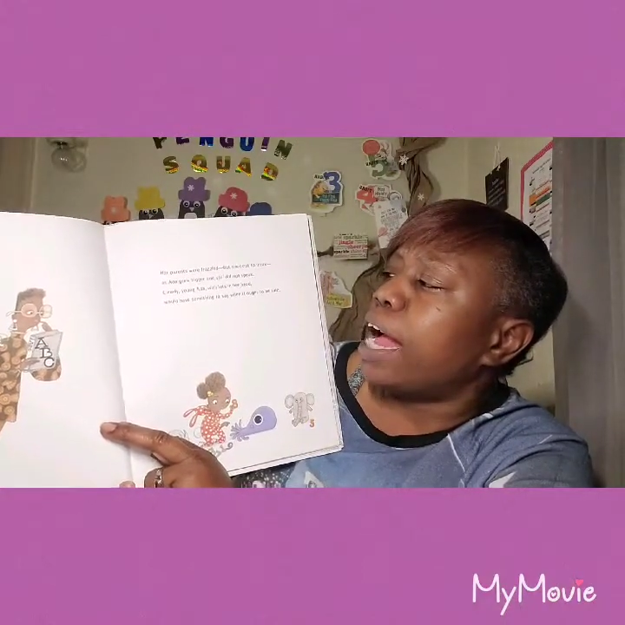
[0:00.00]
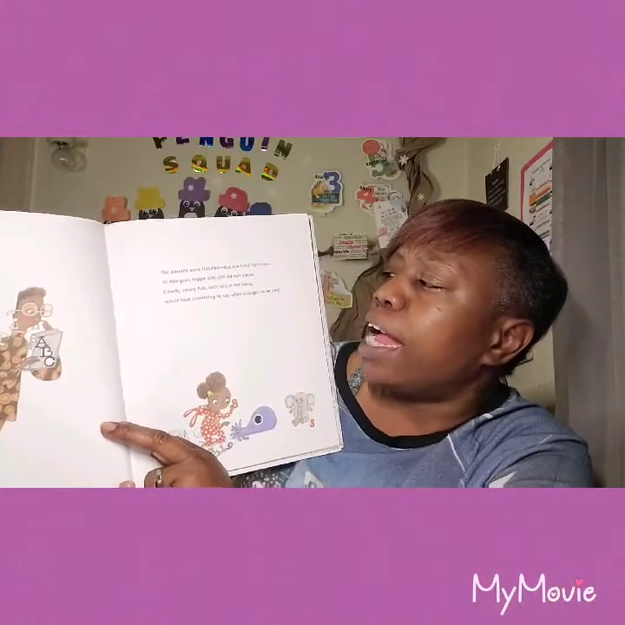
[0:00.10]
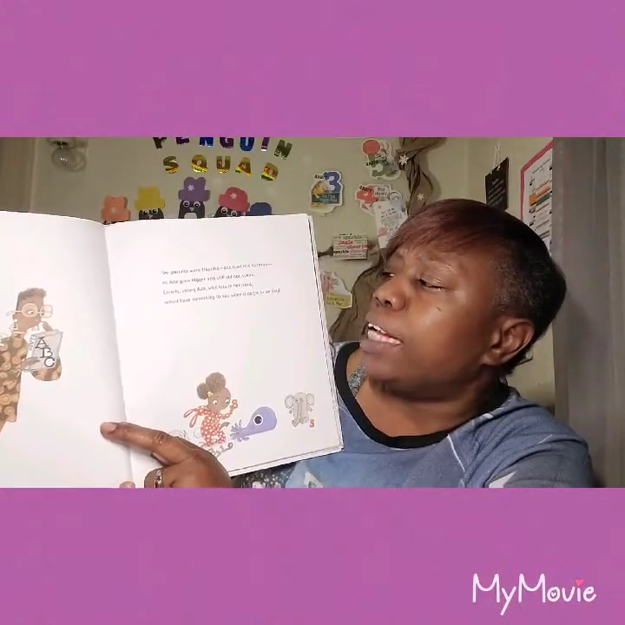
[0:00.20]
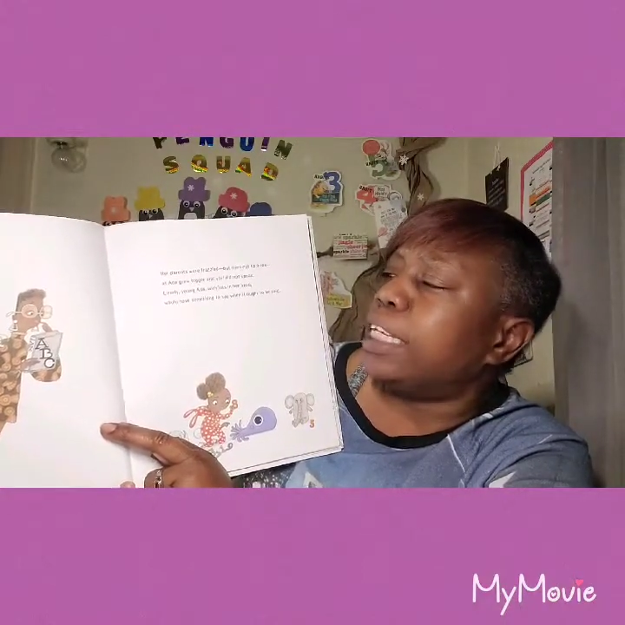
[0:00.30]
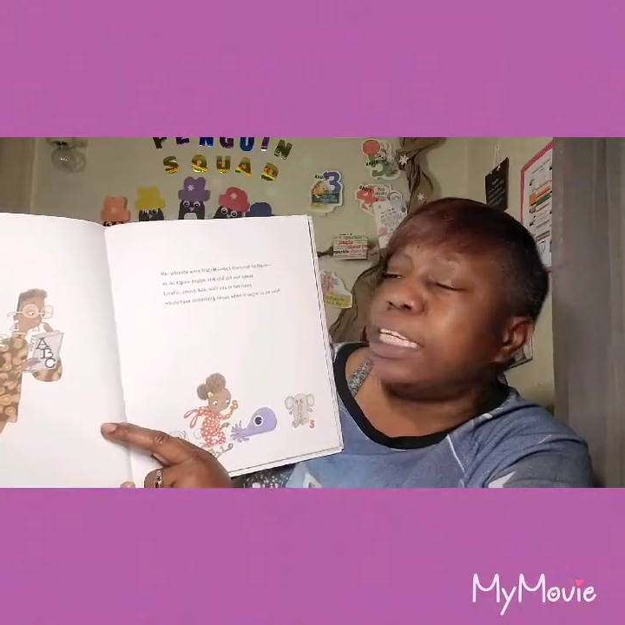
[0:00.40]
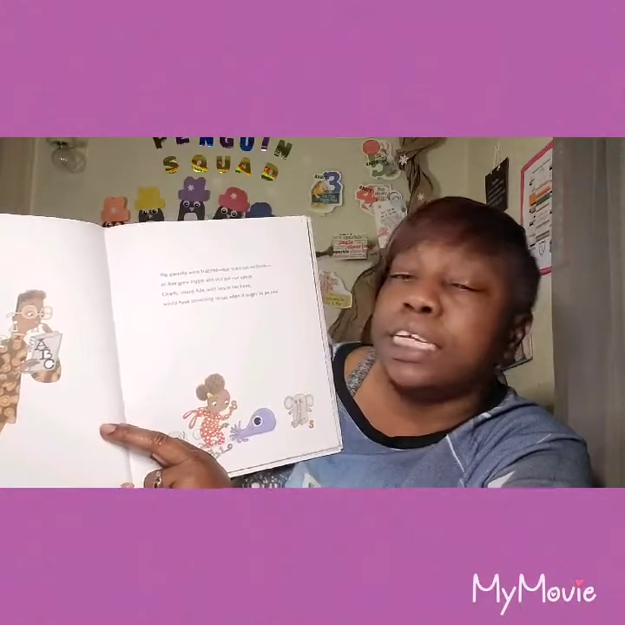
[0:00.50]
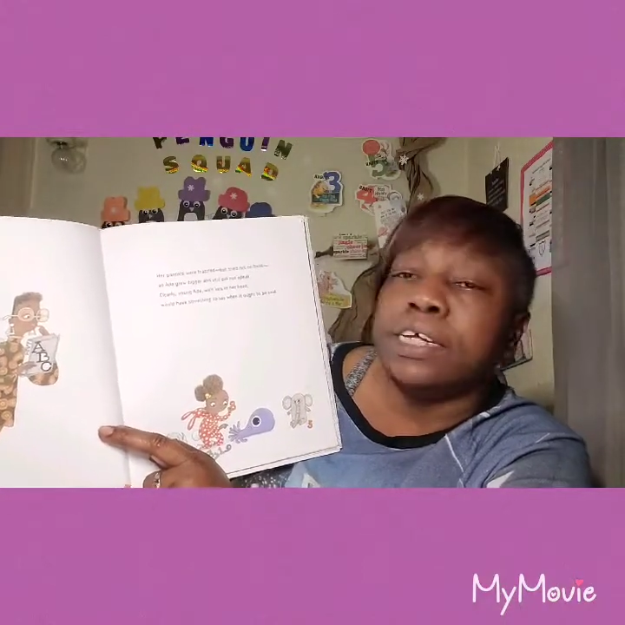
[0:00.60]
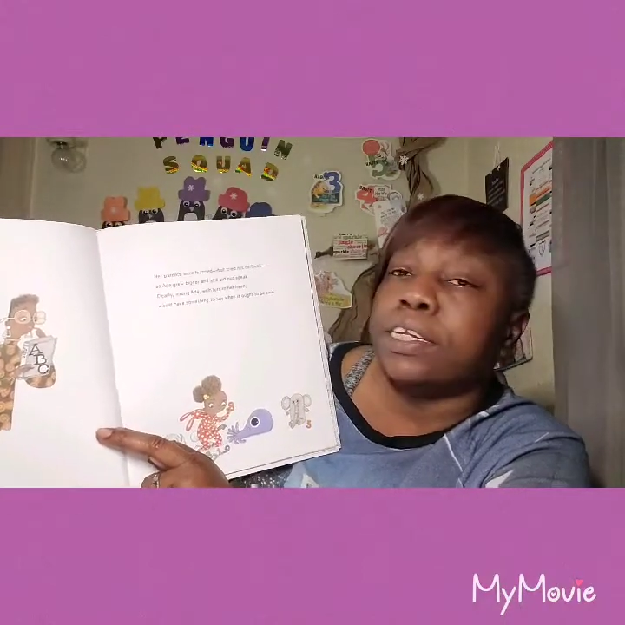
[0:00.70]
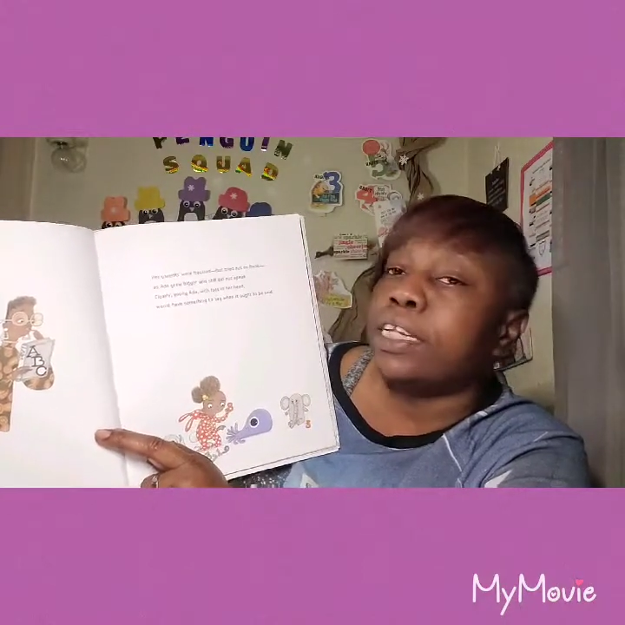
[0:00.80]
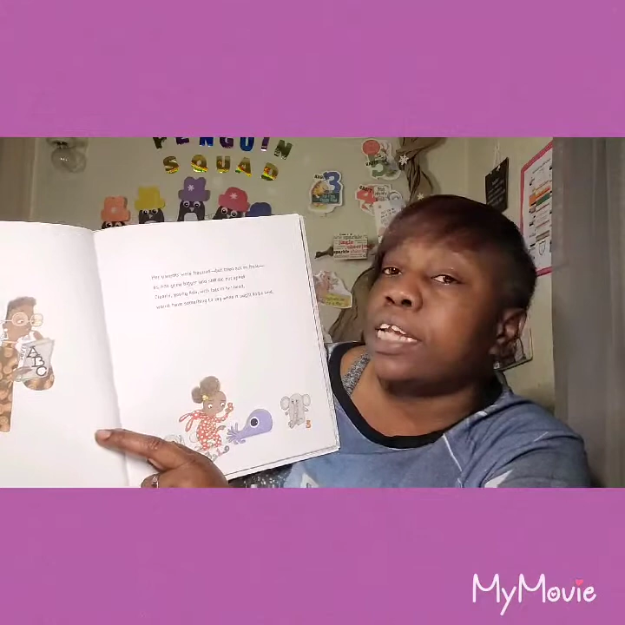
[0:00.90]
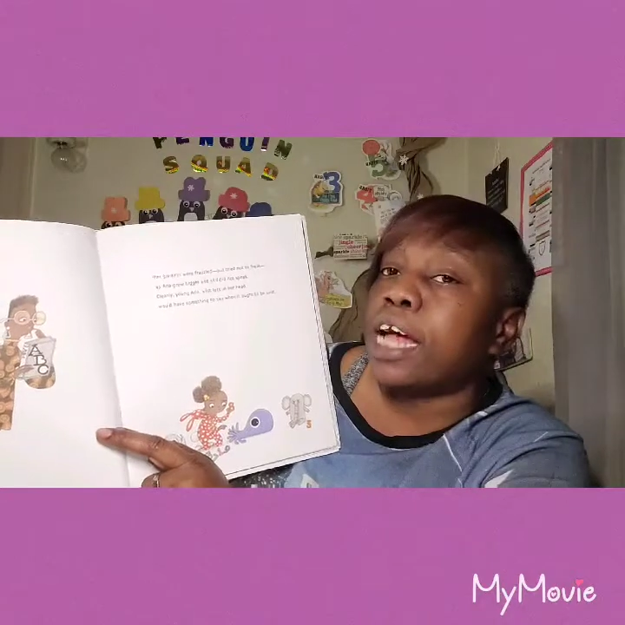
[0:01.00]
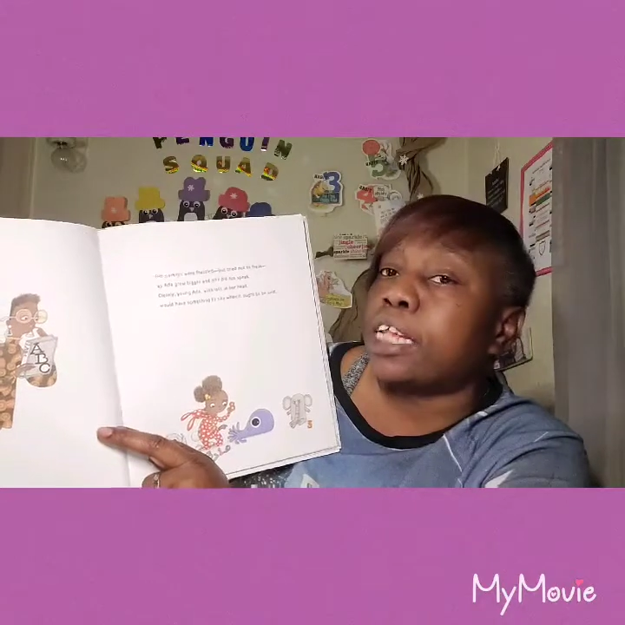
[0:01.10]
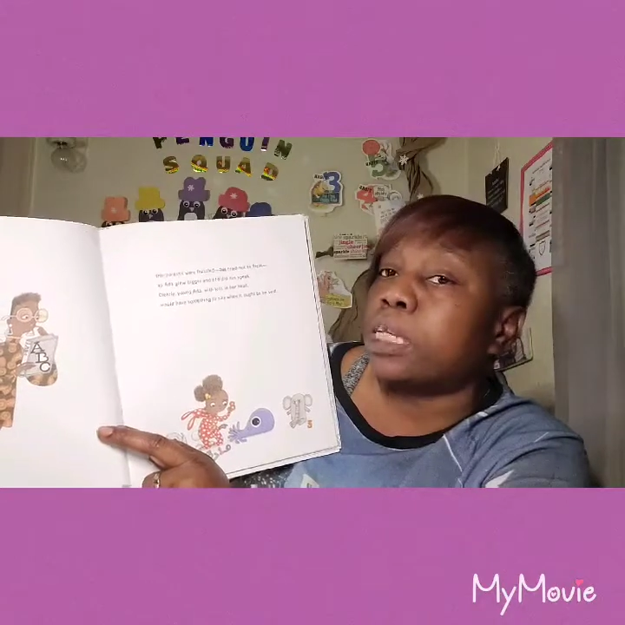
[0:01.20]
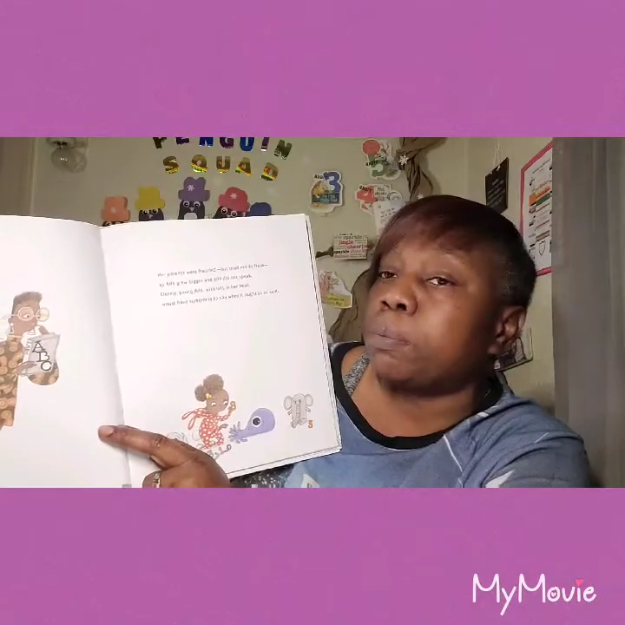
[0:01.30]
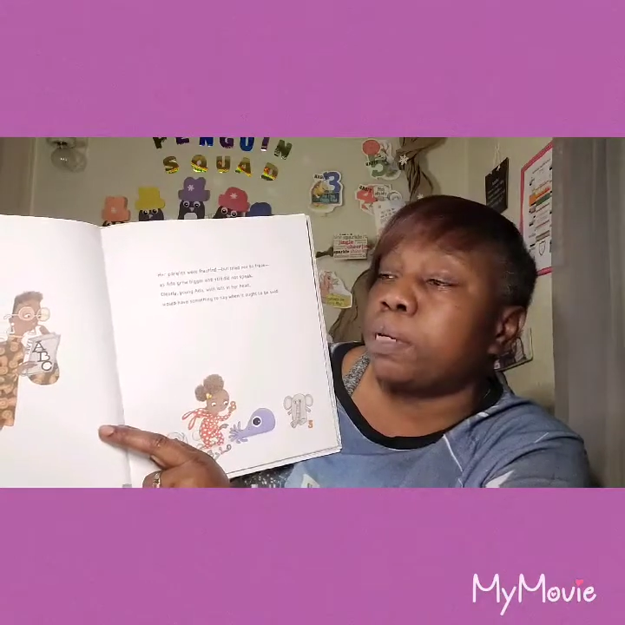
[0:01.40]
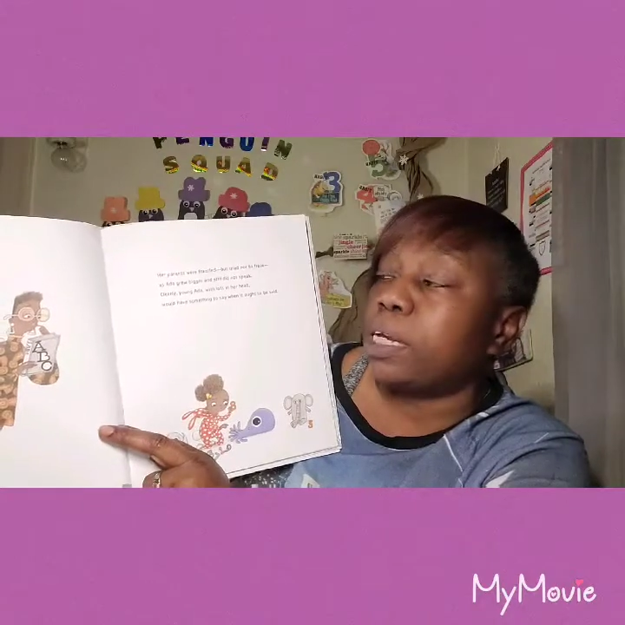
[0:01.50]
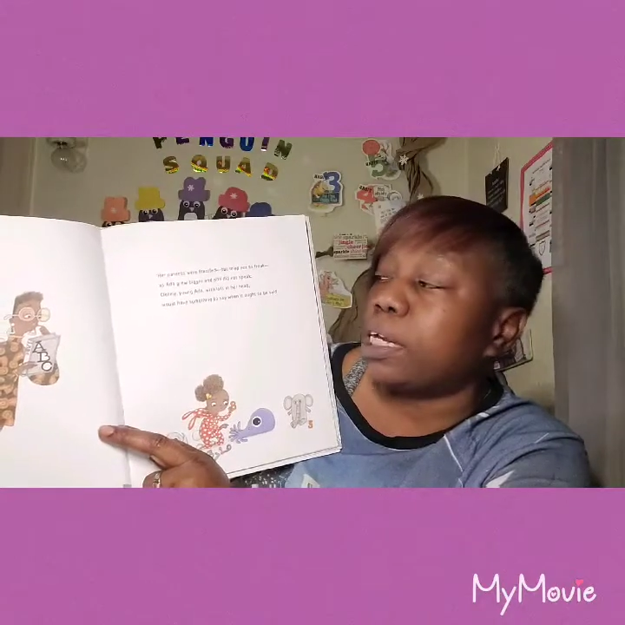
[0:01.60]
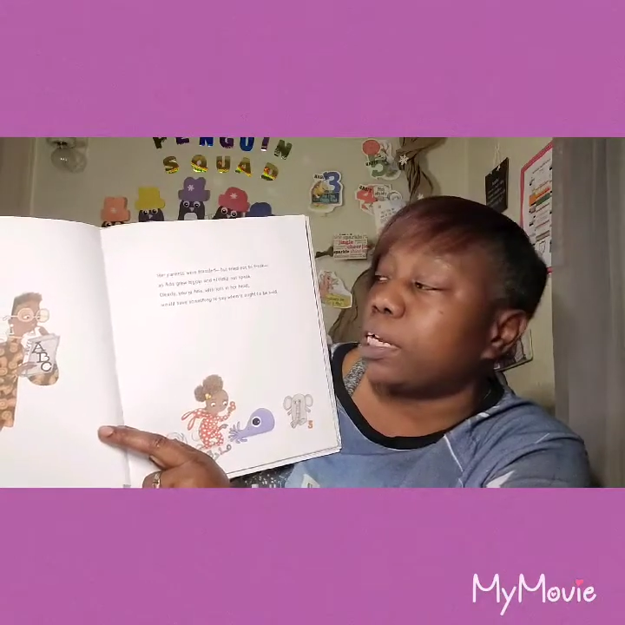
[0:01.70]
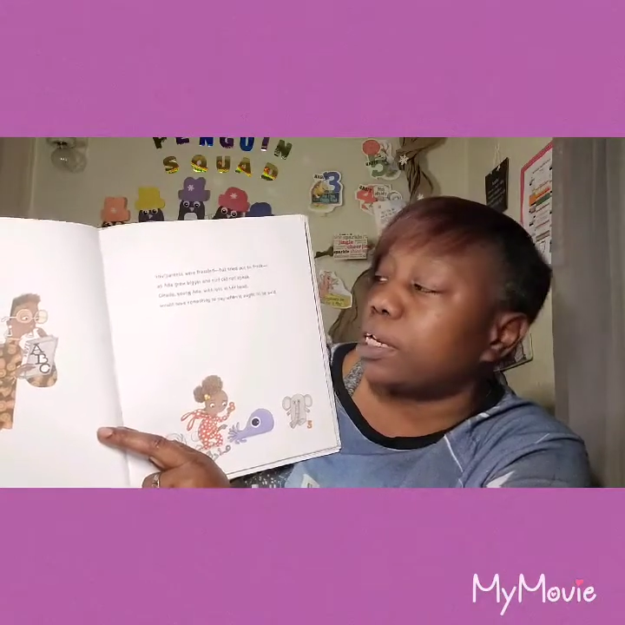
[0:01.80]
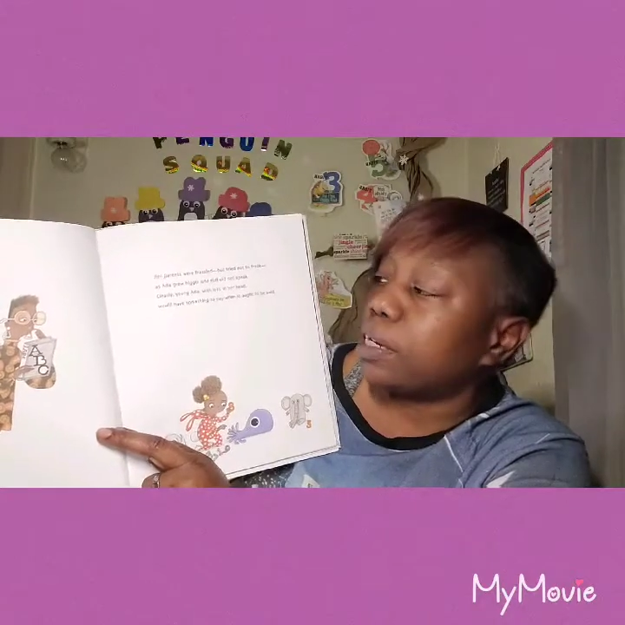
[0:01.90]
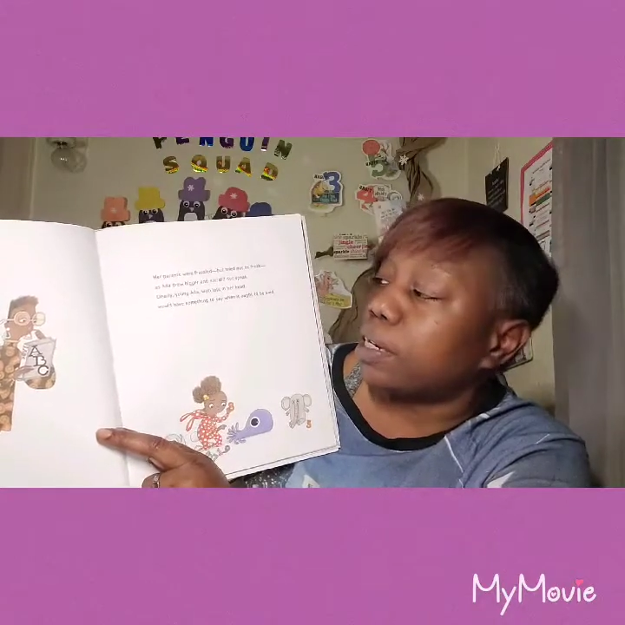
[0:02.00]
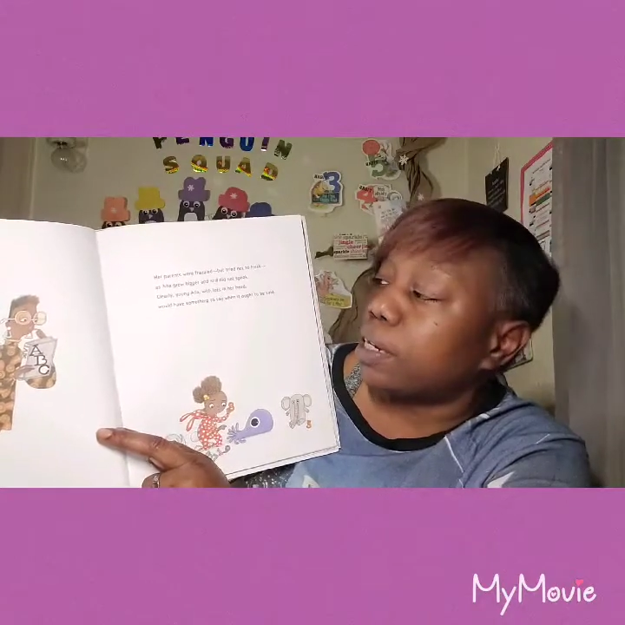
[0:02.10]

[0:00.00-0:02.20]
and still did not speak.